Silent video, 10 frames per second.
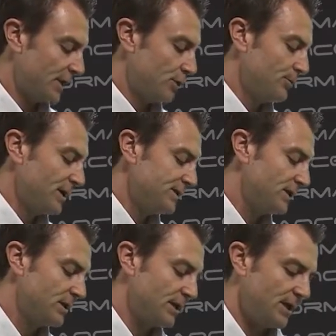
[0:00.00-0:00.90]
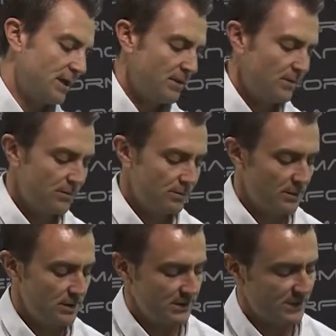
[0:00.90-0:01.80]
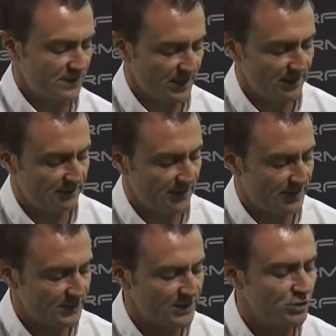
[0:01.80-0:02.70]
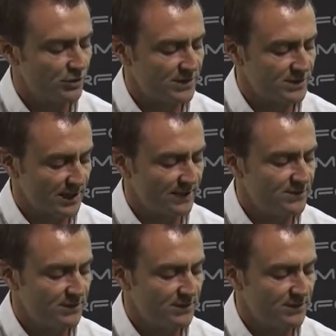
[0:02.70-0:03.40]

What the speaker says: you'll basically see the concentric slave